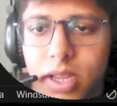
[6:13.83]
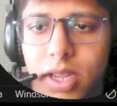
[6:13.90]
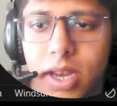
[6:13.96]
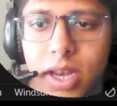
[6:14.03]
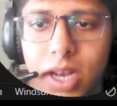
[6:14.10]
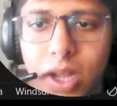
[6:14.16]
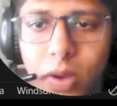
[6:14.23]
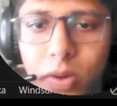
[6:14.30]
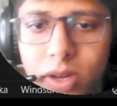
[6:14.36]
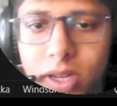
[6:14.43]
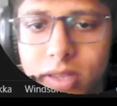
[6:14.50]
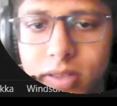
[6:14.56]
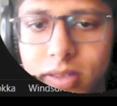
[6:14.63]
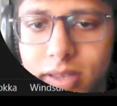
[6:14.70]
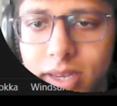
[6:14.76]
And now
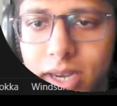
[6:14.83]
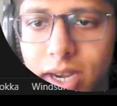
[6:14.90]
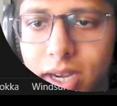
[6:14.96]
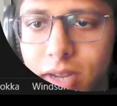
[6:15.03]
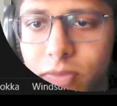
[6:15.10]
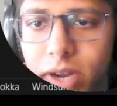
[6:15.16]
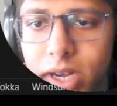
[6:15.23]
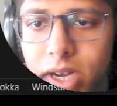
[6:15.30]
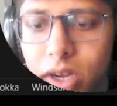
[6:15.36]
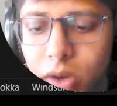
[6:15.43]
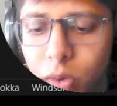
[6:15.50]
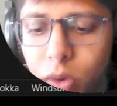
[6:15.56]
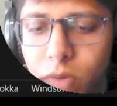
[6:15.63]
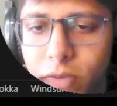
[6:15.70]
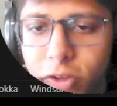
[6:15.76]
let's create a final
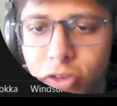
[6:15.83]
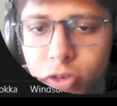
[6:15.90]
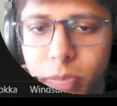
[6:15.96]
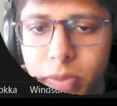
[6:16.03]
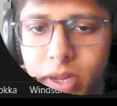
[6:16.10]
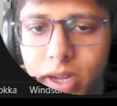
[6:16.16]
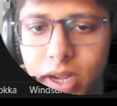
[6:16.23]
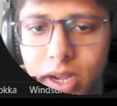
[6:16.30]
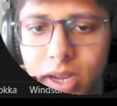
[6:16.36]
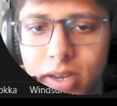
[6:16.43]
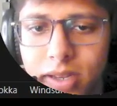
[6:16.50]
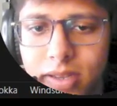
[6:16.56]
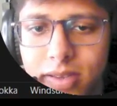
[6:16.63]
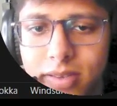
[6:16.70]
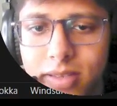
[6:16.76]
node, which would be our
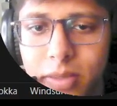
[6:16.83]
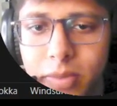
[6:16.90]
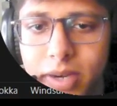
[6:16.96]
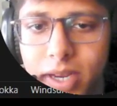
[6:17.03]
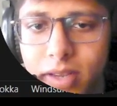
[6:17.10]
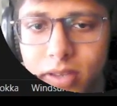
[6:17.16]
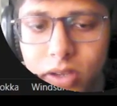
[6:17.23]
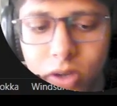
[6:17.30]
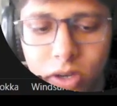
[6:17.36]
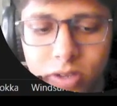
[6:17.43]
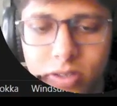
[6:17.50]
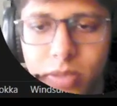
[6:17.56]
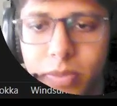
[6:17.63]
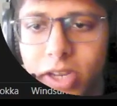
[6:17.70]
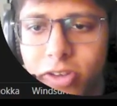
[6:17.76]
summarizer or
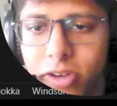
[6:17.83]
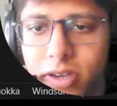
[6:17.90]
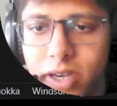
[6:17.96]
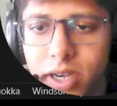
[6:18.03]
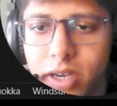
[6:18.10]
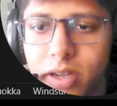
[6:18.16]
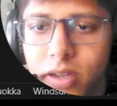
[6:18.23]
summary generator.